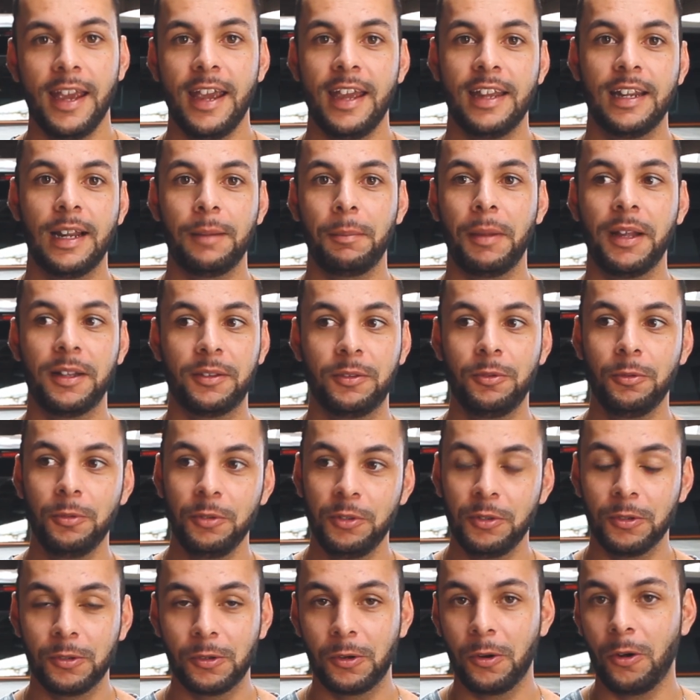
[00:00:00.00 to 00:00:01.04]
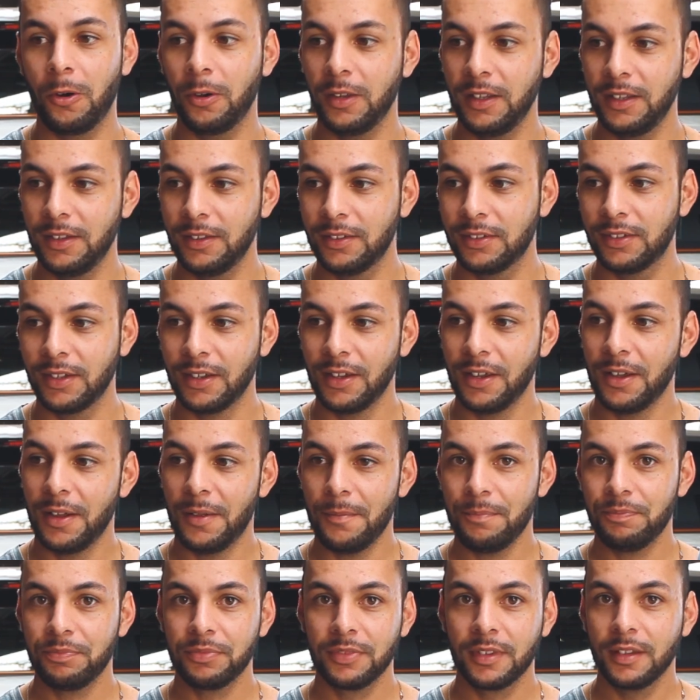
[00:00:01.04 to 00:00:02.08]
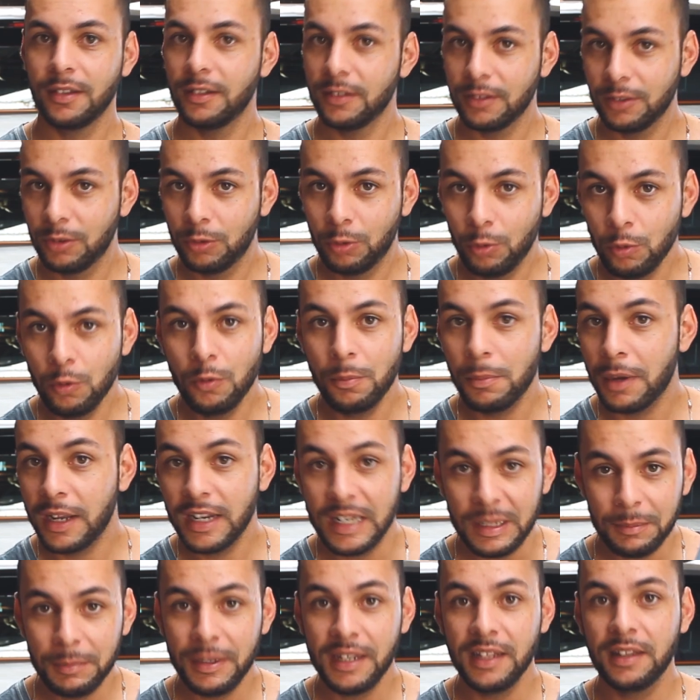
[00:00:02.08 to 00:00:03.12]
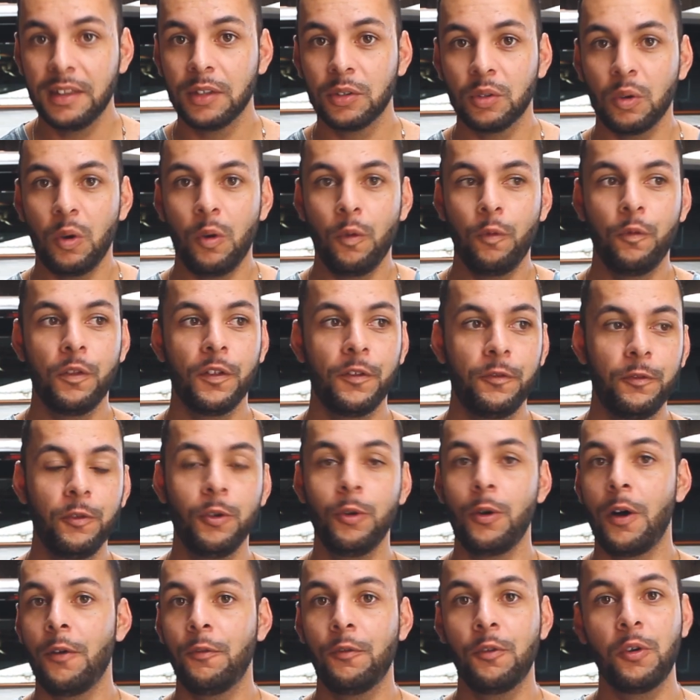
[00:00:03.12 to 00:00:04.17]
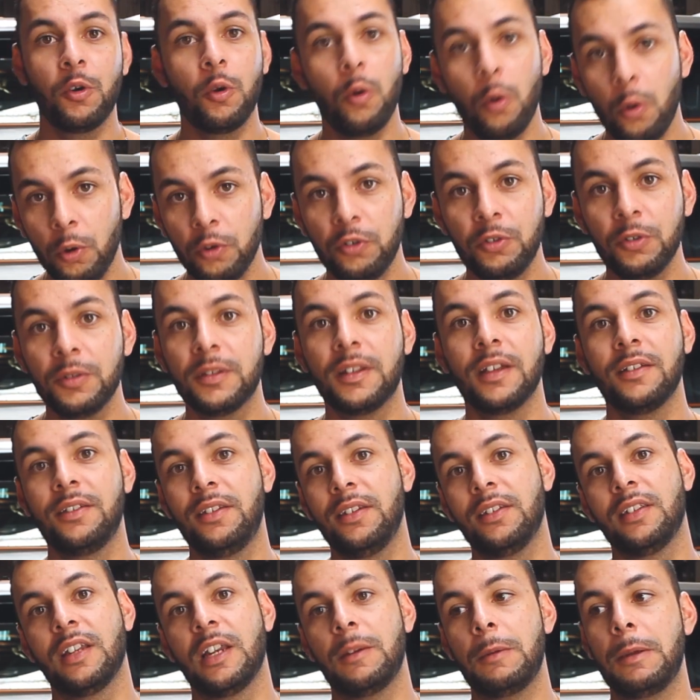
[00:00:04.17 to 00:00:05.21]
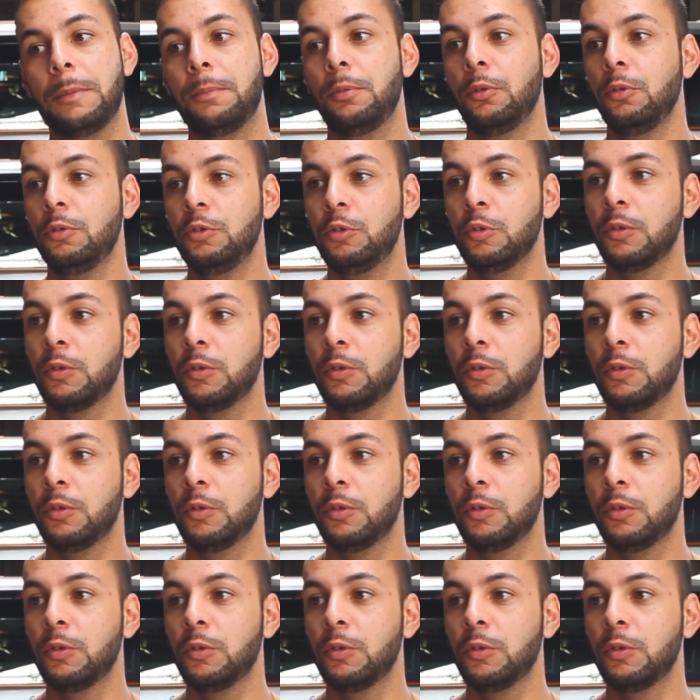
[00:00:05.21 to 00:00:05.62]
And I'm like, dude, your car is 2 millimeters off the floor. Of course your disc is gonna be pulled.